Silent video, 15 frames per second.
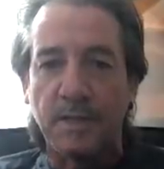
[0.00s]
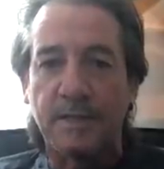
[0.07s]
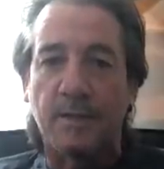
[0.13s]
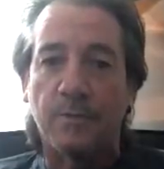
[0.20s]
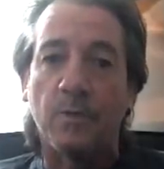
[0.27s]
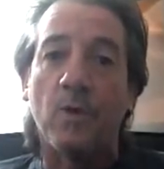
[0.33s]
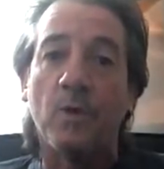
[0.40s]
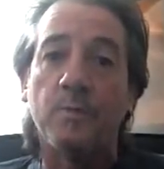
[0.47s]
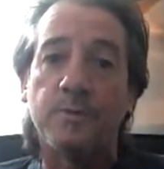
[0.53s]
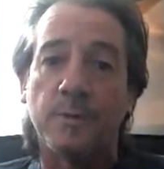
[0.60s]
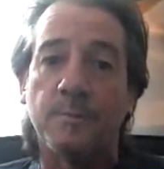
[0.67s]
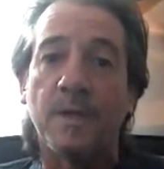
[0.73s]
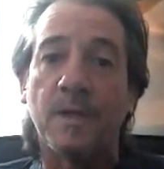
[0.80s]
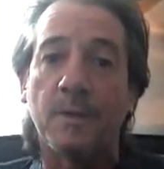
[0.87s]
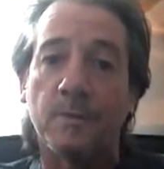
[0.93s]
Now, Nobbs
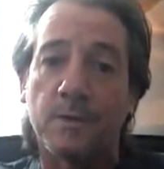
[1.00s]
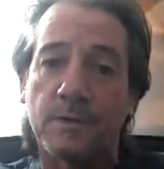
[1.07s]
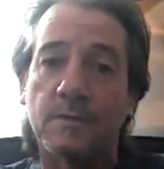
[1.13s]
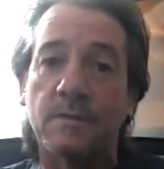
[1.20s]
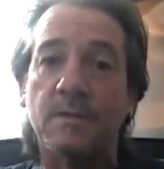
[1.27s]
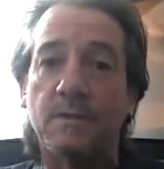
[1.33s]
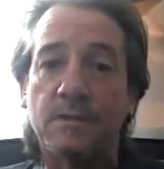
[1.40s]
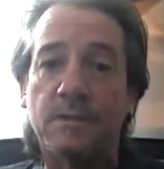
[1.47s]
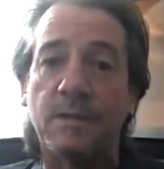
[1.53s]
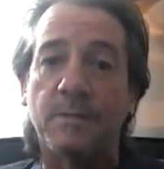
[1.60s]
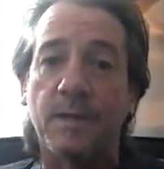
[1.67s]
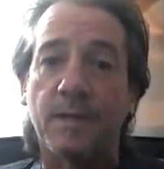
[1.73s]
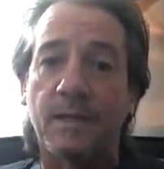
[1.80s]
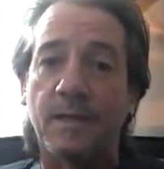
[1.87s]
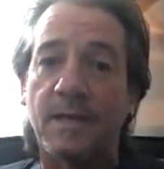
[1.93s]
and me were
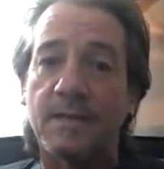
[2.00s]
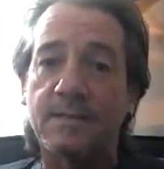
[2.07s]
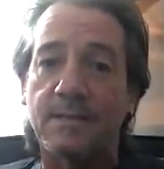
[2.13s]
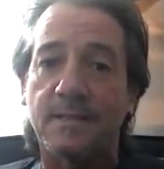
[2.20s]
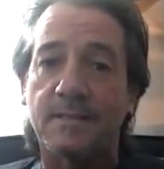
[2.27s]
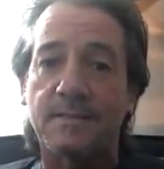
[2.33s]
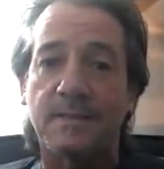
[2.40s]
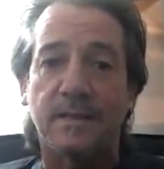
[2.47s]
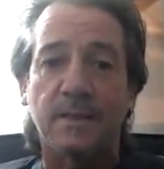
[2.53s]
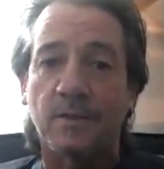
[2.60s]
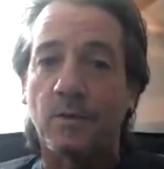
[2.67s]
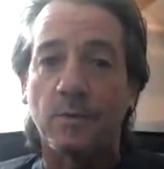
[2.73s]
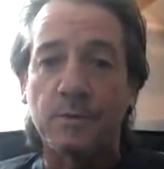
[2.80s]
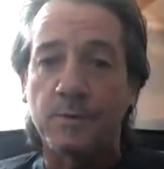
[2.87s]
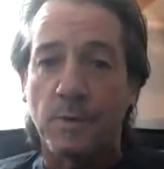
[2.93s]
similar in that sense that you'd
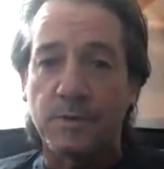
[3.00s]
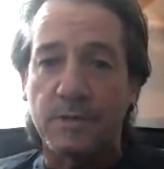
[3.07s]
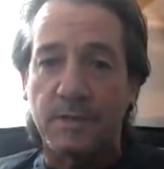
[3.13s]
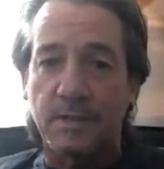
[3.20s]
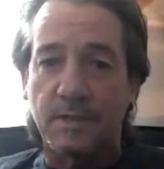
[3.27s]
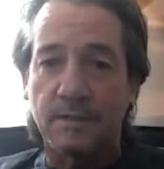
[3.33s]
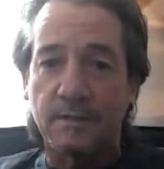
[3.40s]
always wanted it.